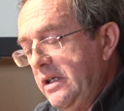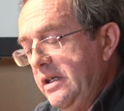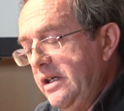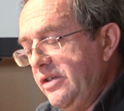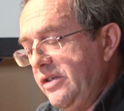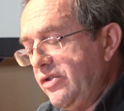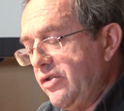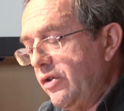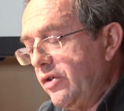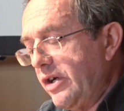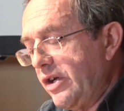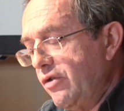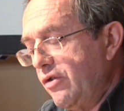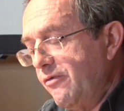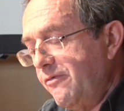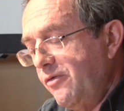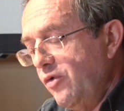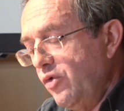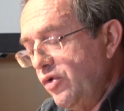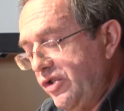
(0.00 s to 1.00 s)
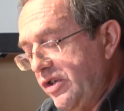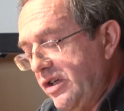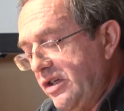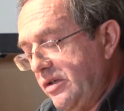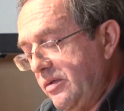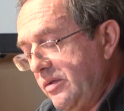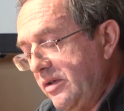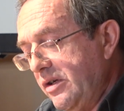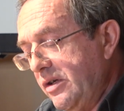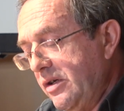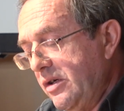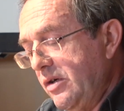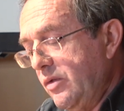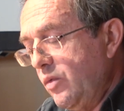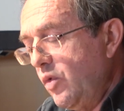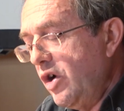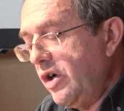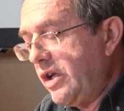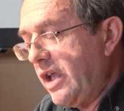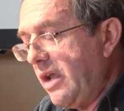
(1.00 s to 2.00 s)
historical forces
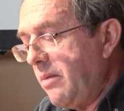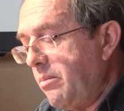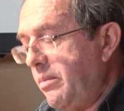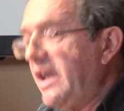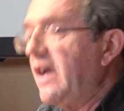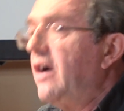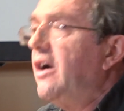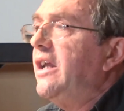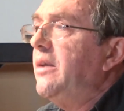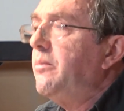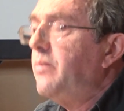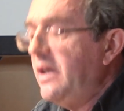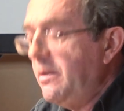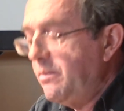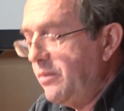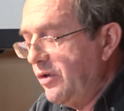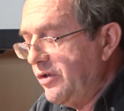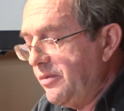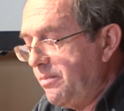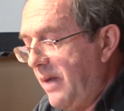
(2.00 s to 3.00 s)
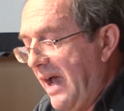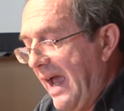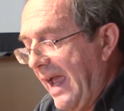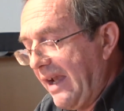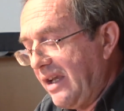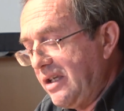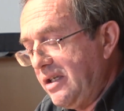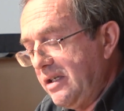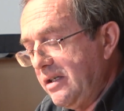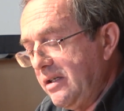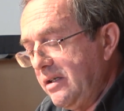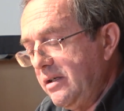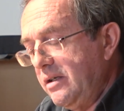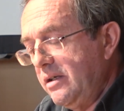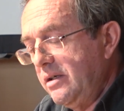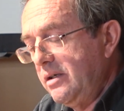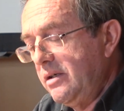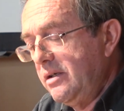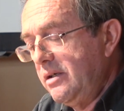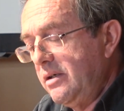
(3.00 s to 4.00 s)
working behind people's backs,
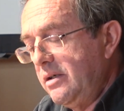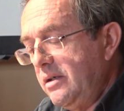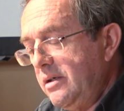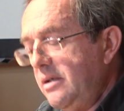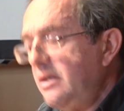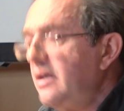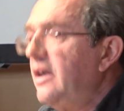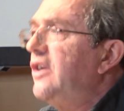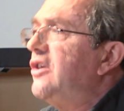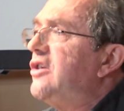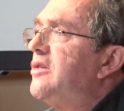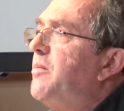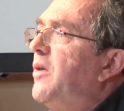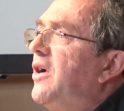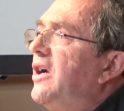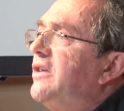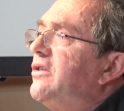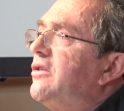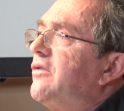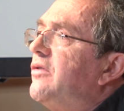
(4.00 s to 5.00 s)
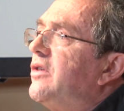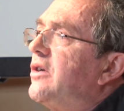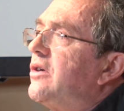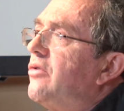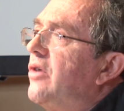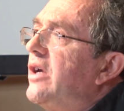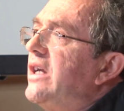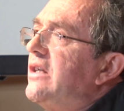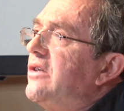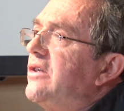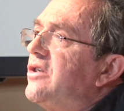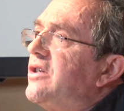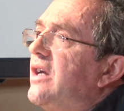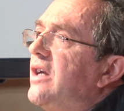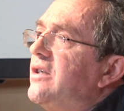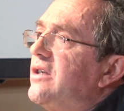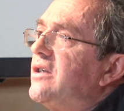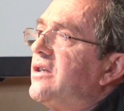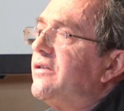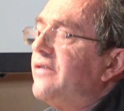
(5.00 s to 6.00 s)
in spite of the great
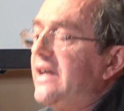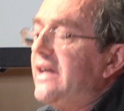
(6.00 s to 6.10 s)
sense of